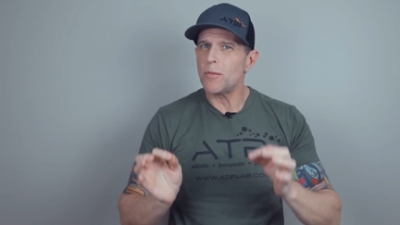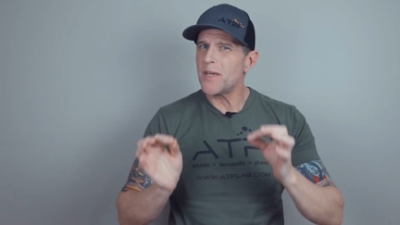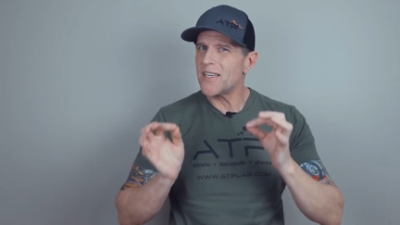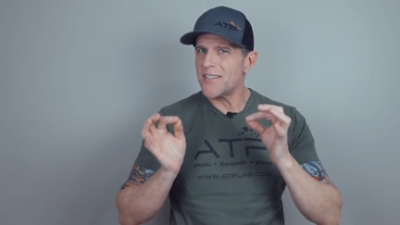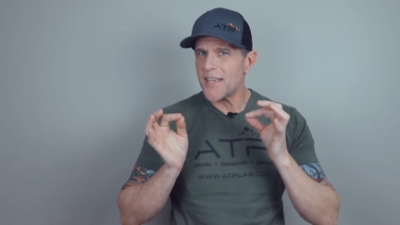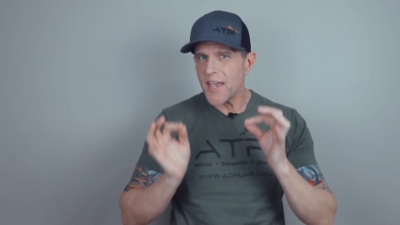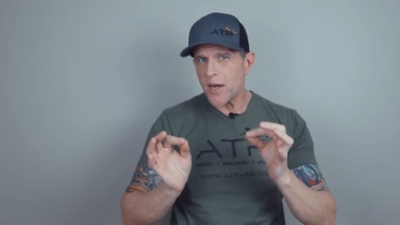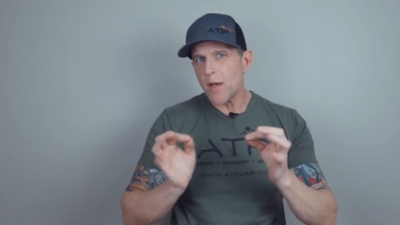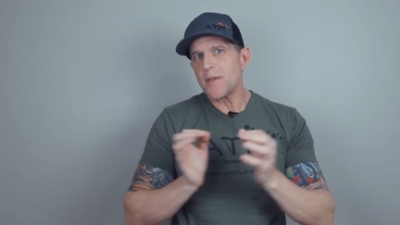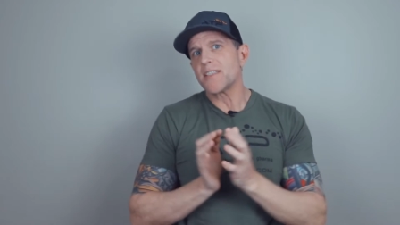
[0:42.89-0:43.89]
because they
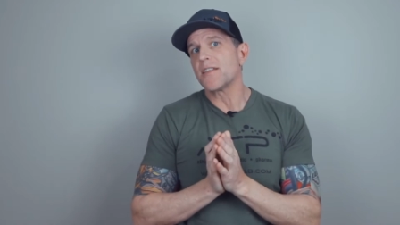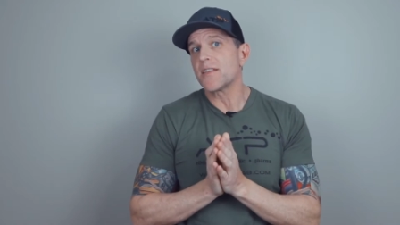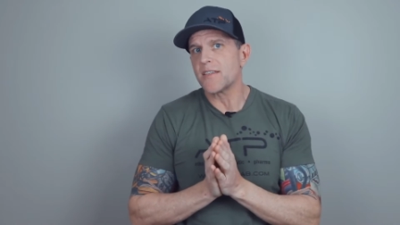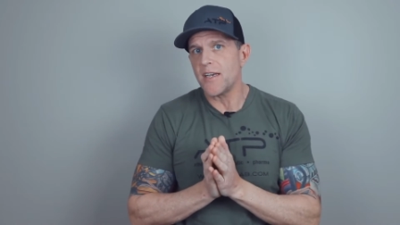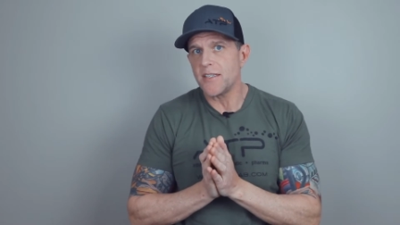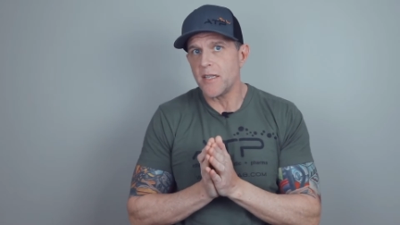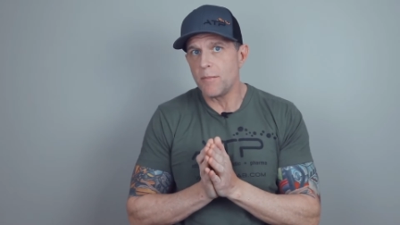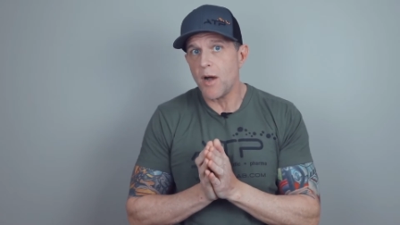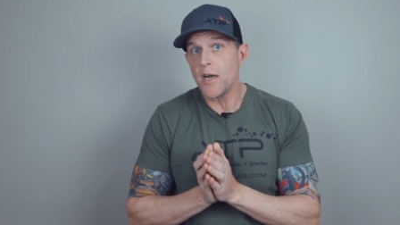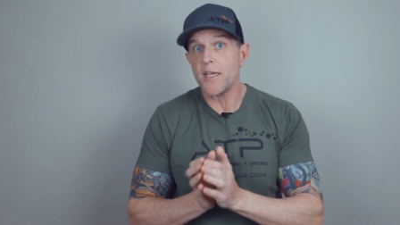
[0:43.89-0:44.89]
cannot be synthesized in the
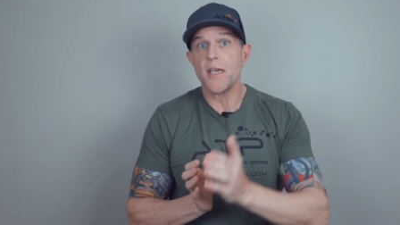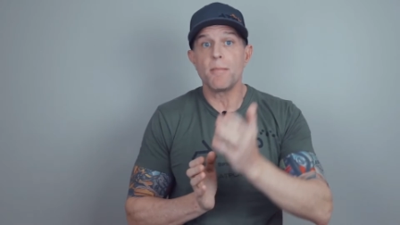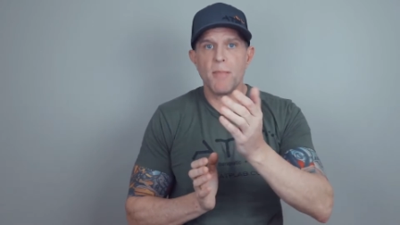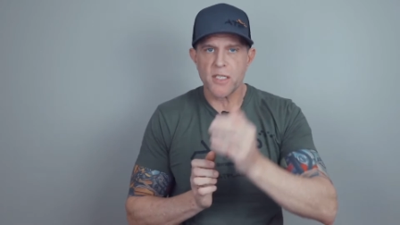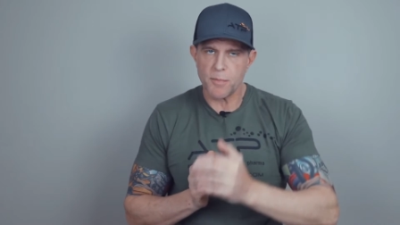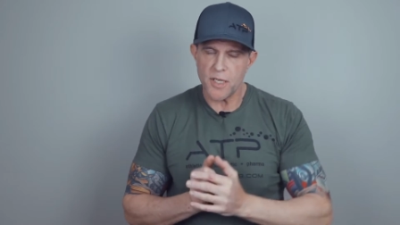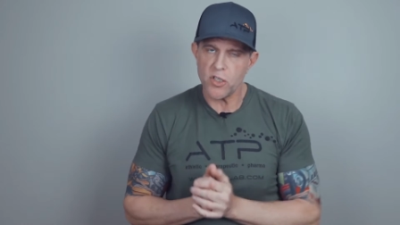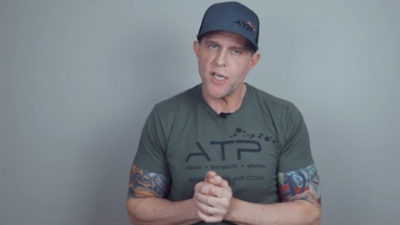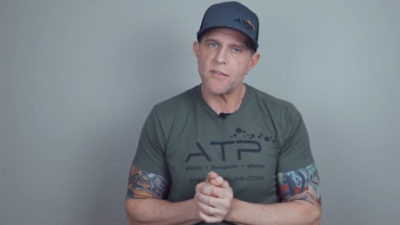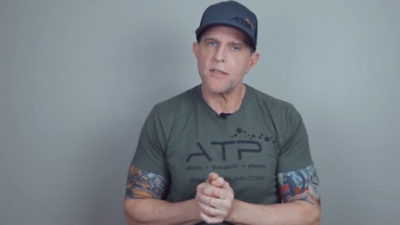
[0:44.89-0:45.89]
body and must be
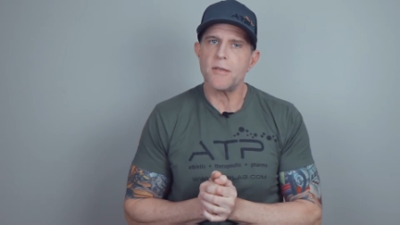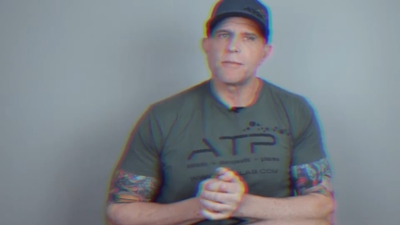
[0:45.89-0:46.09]
ingested.